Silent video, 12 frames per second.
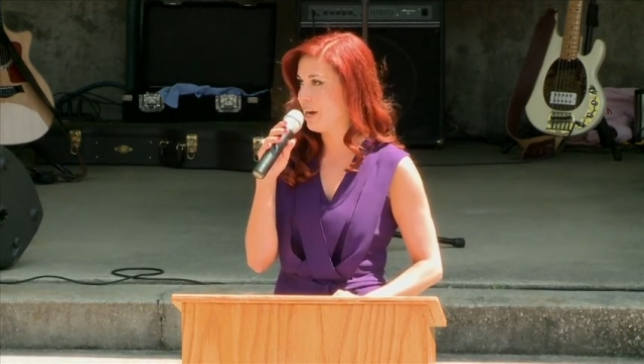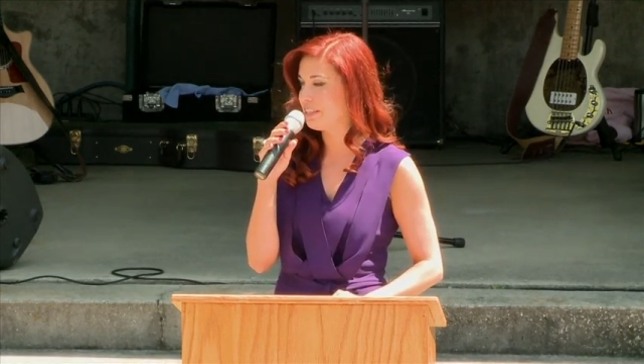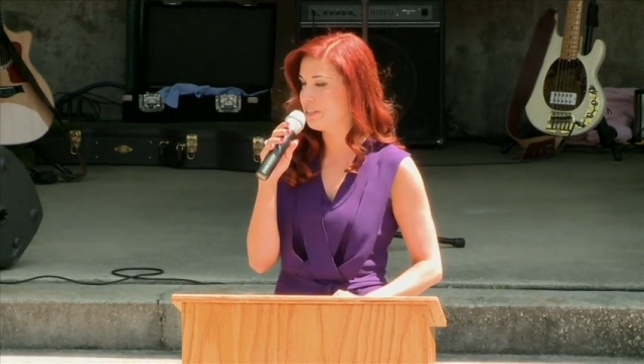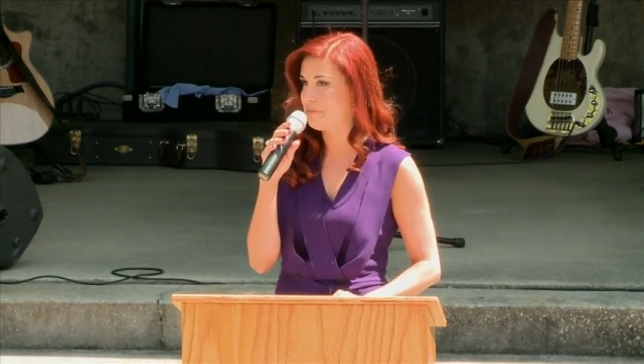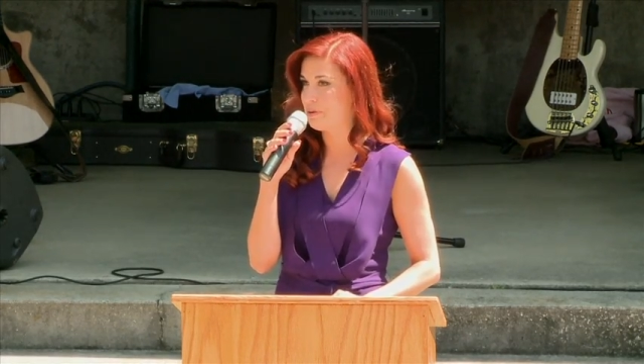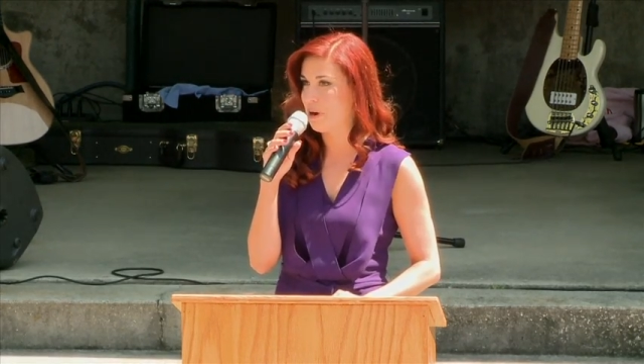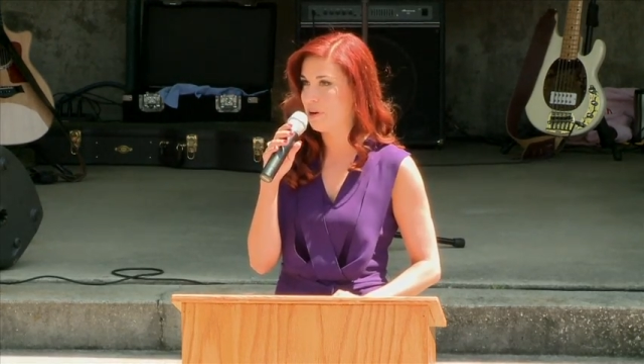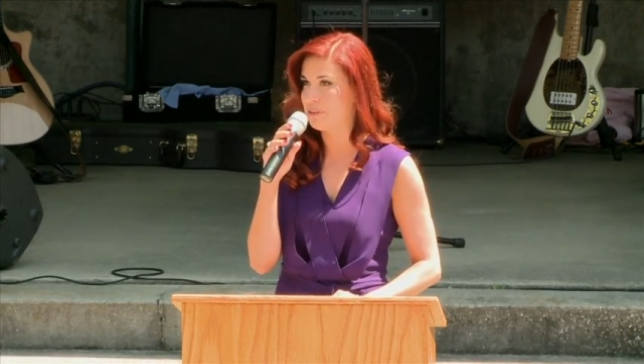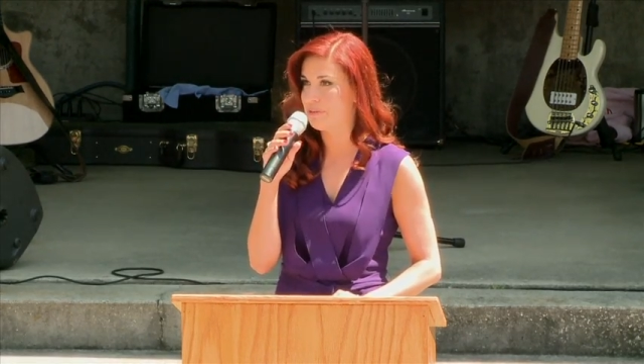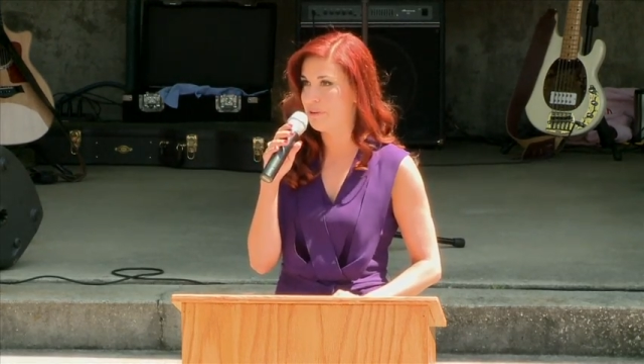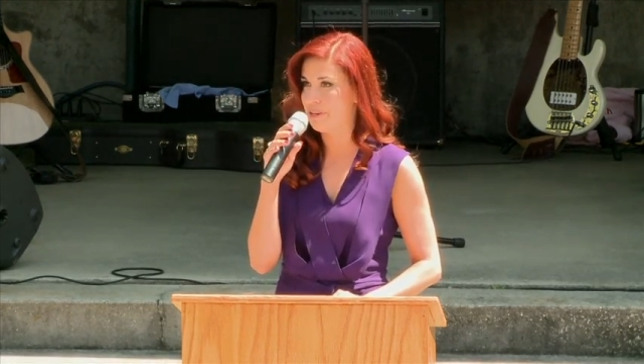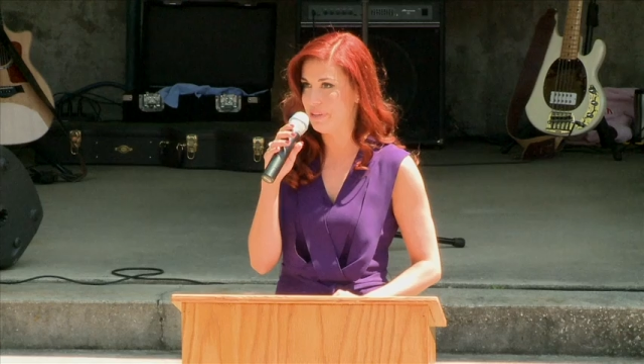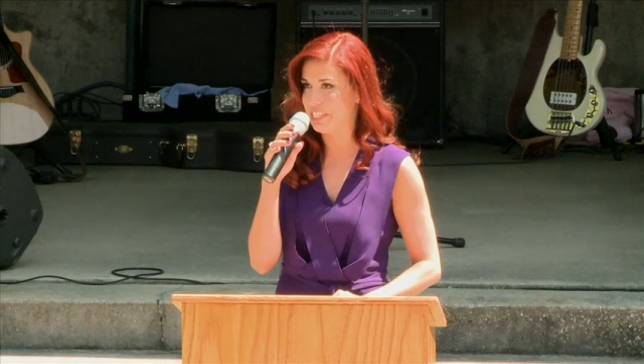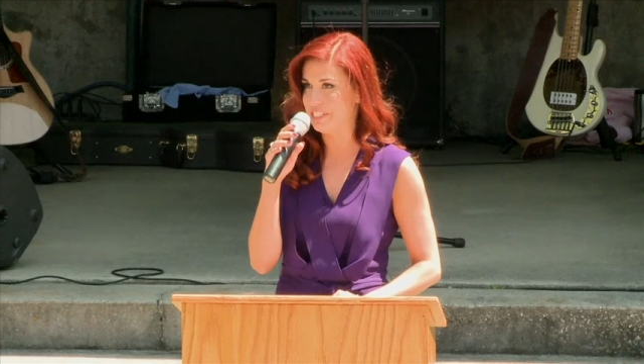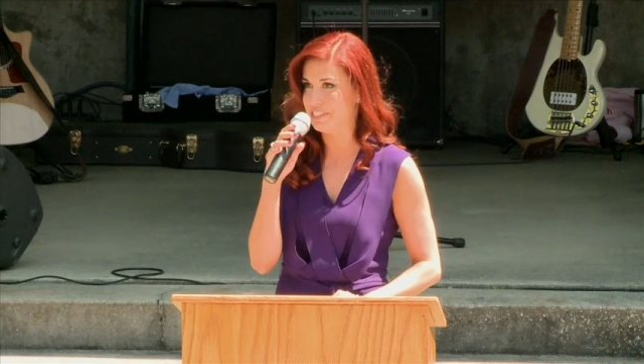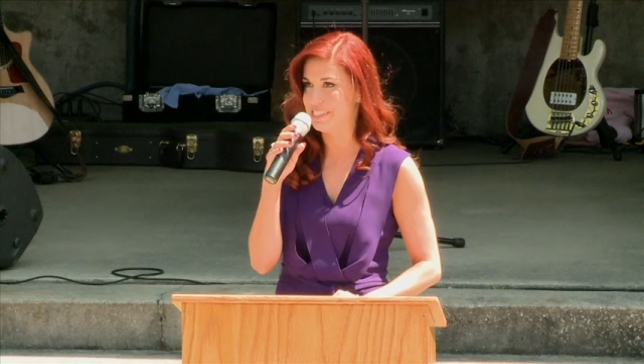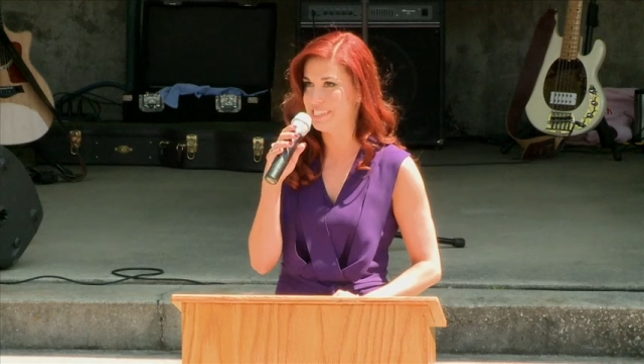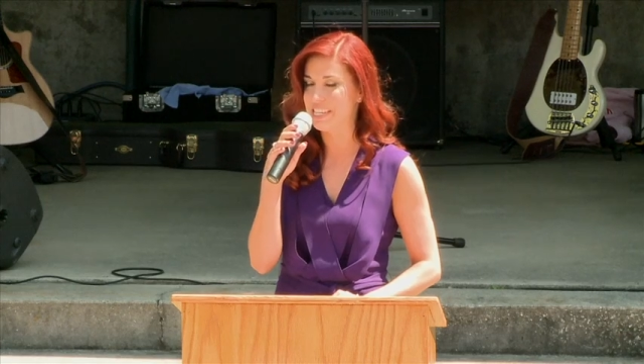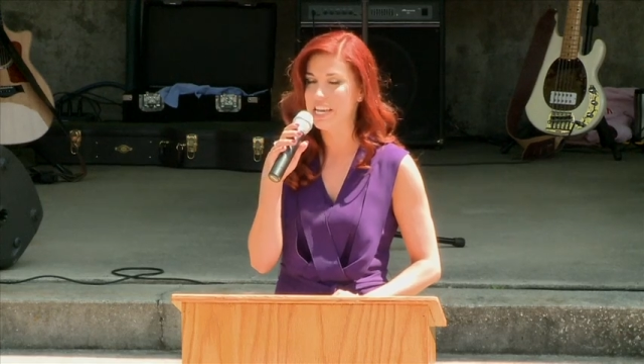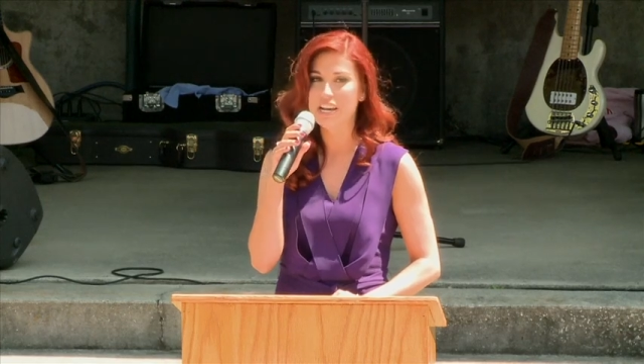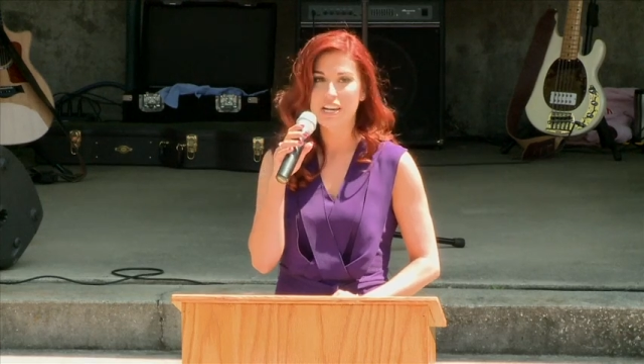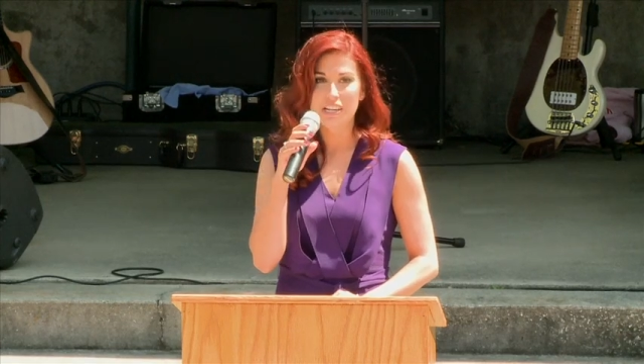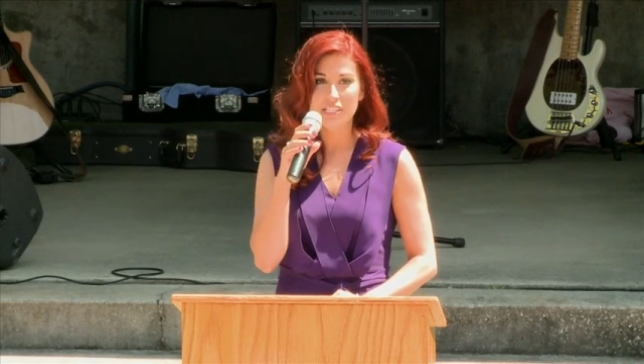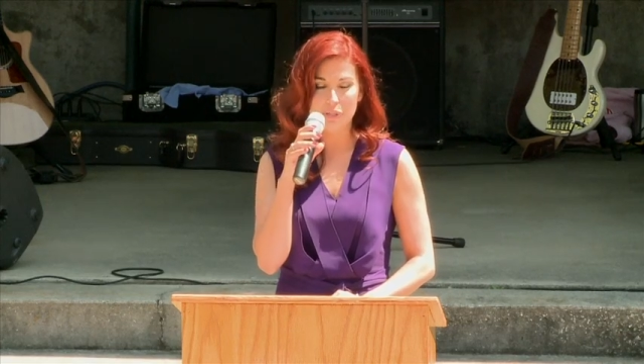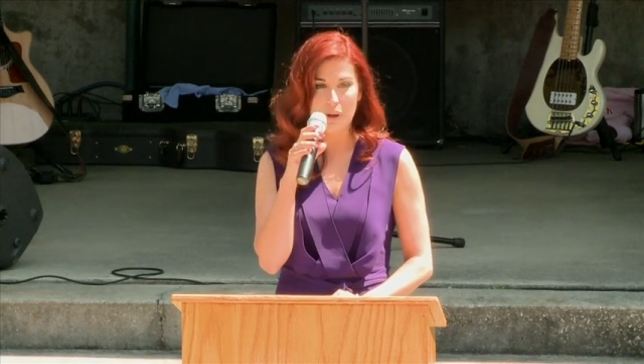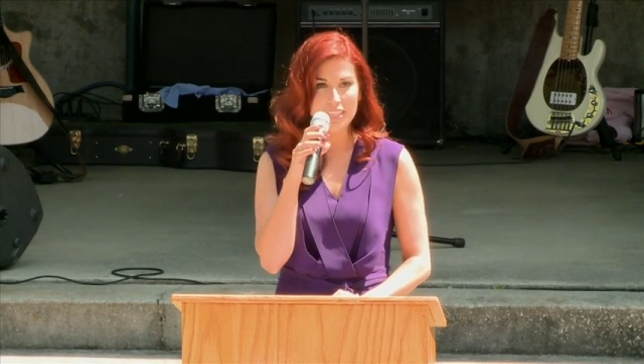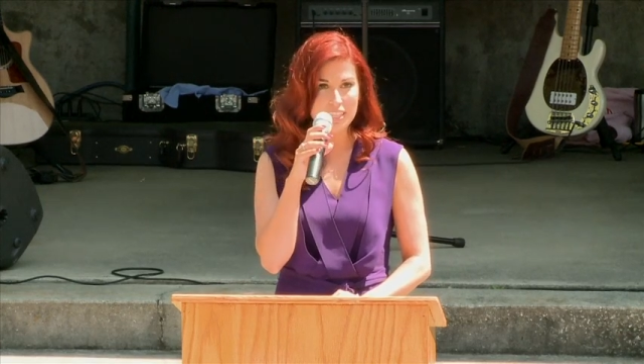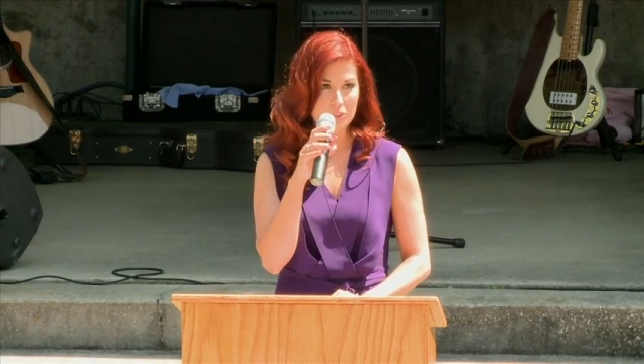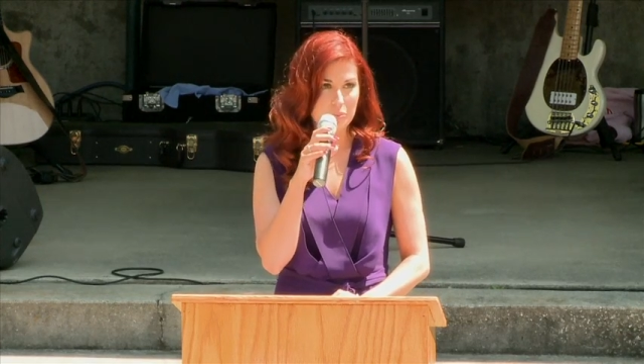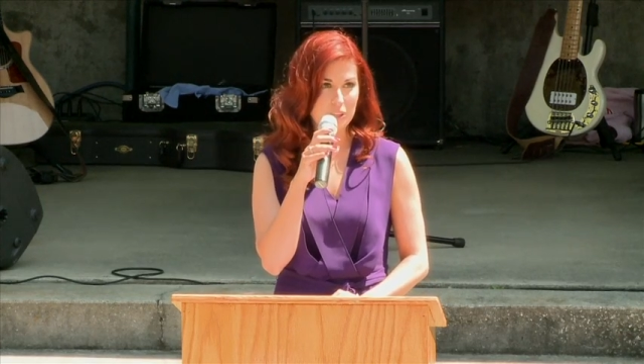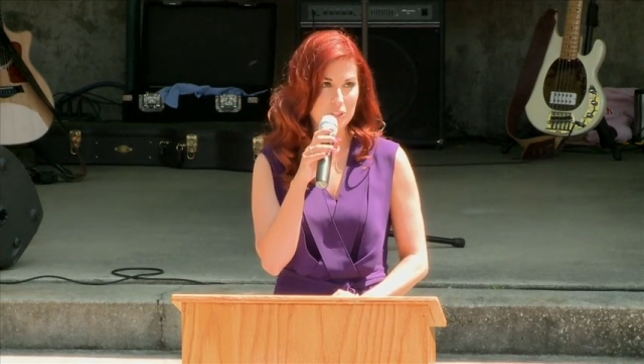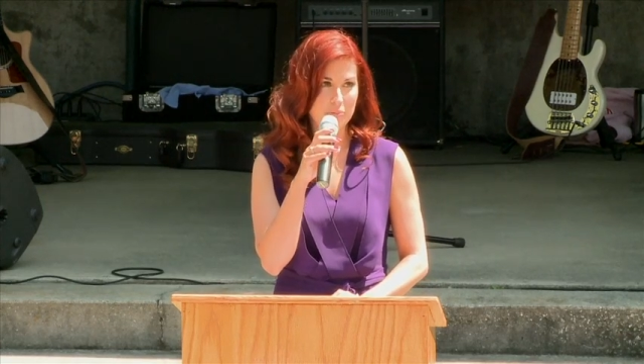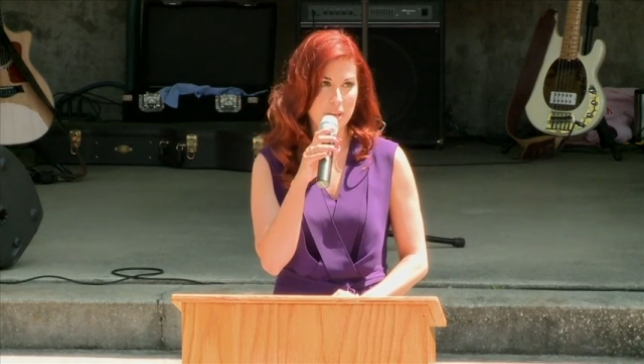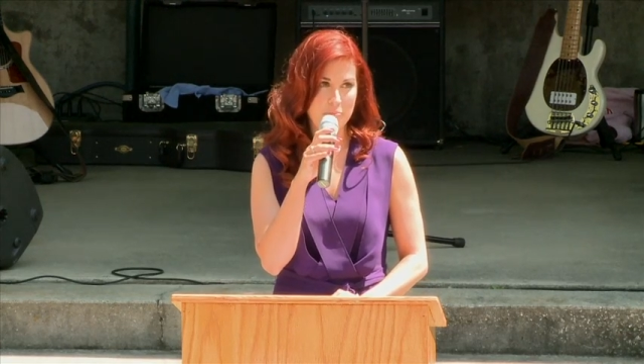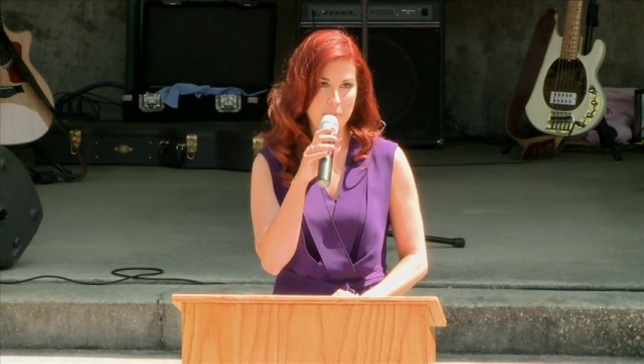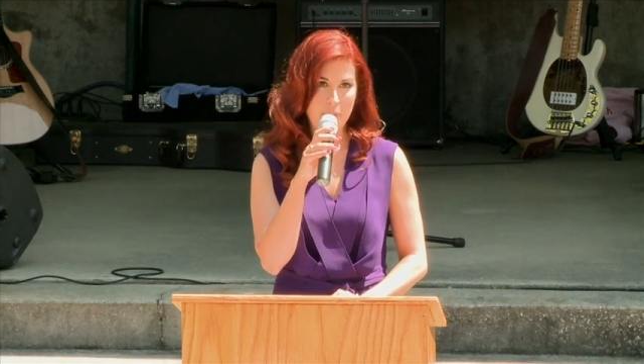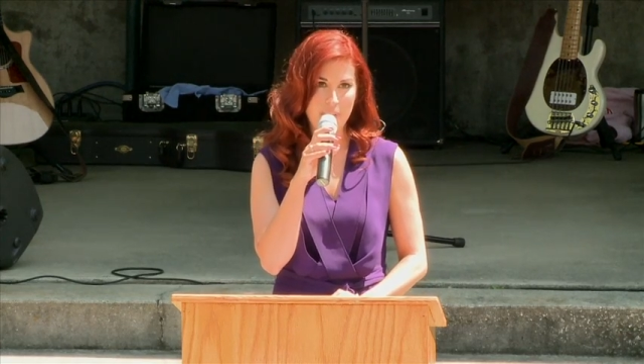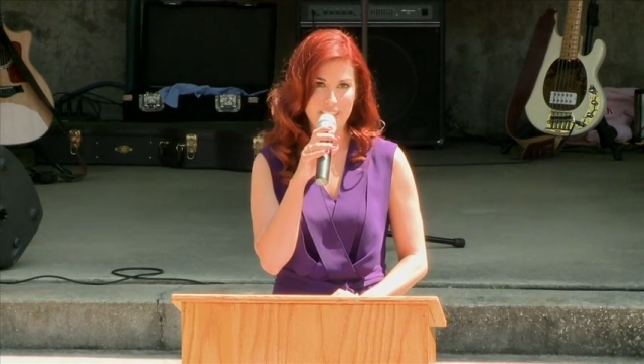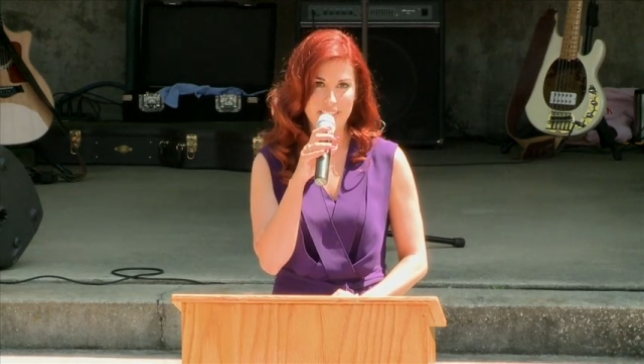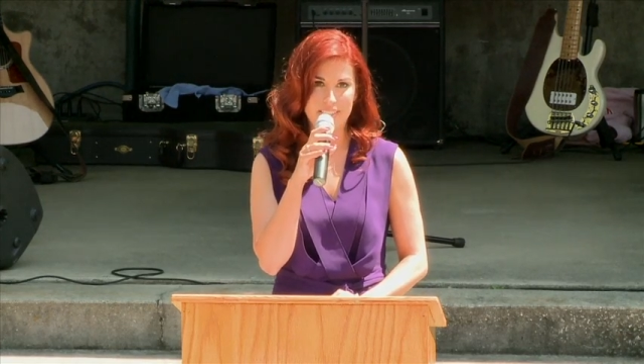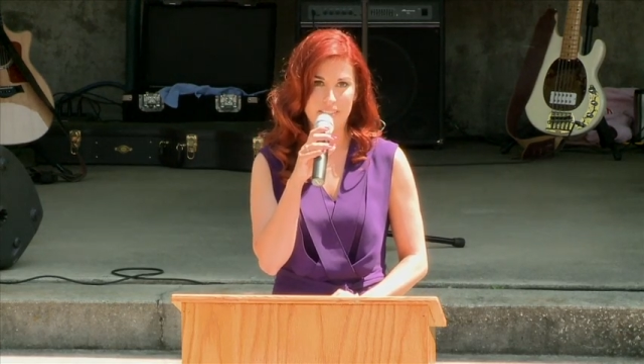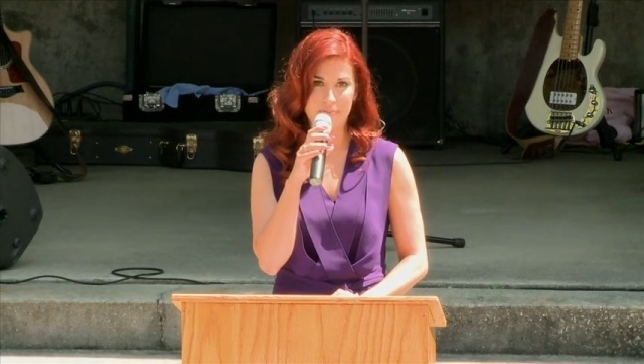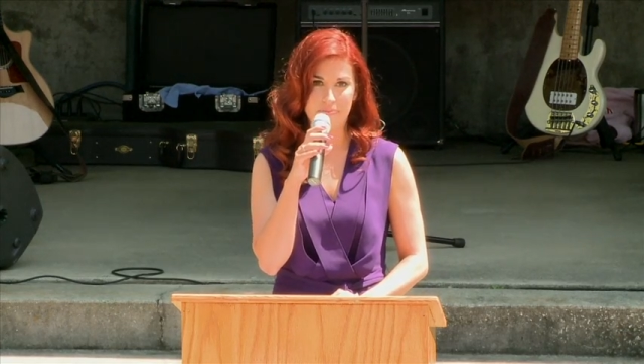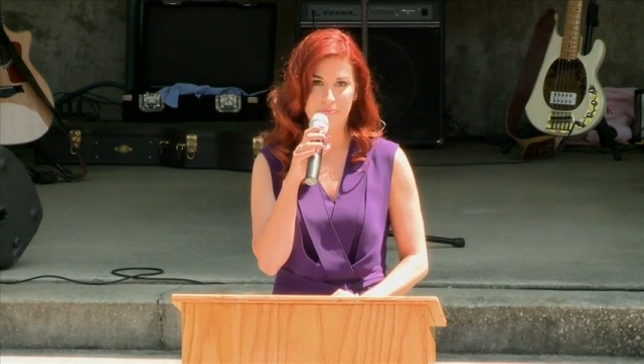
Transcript: other proud Americans, so I'll get right to my point.